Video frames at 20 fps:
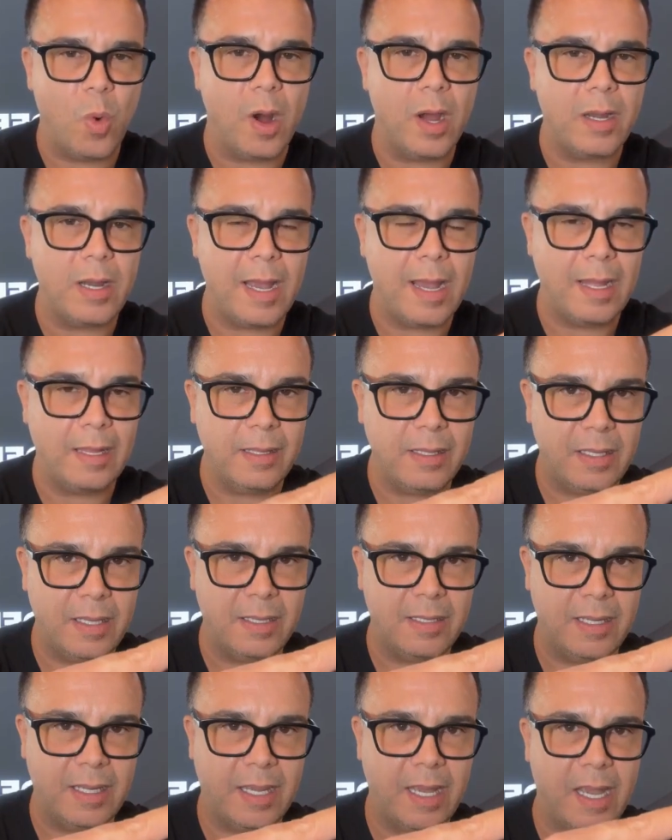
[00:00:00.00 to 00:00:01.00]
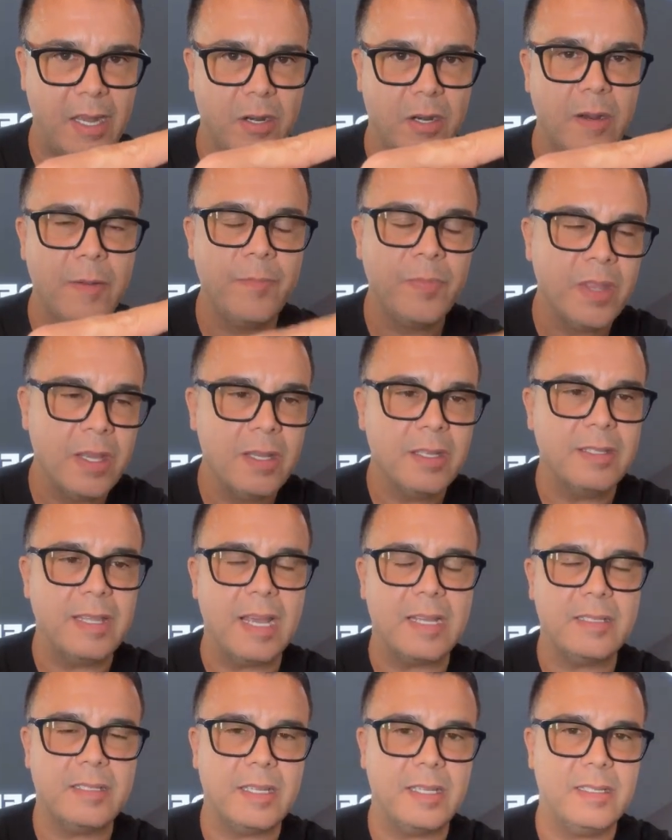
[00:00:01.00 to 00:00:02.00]
1 LED indicator
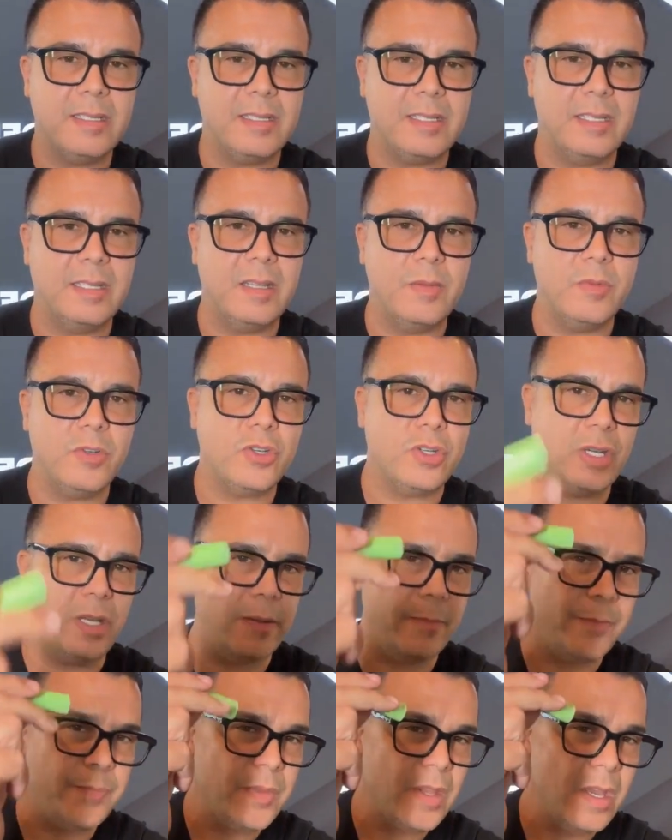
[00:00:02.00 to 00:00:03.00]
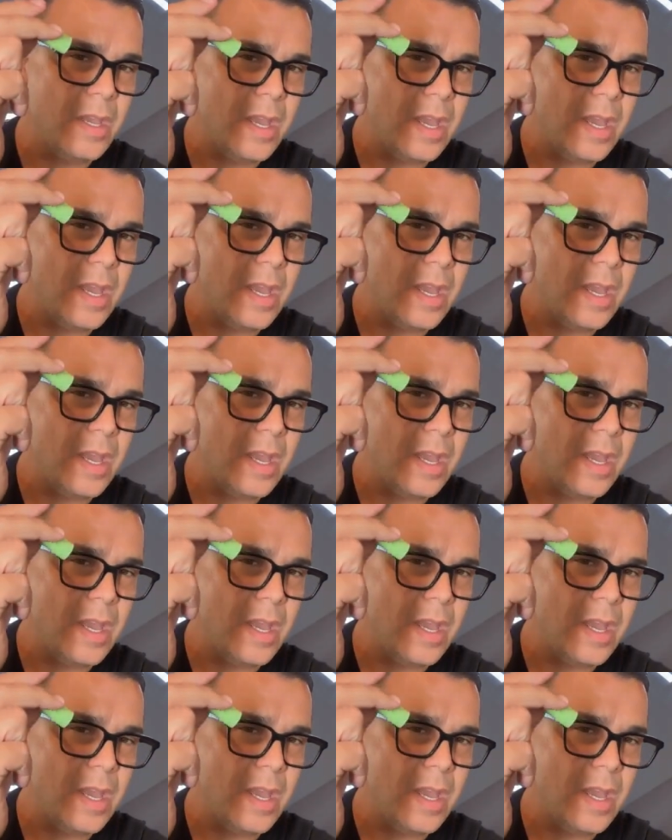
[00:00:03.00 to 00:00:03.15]
that stays in the machine.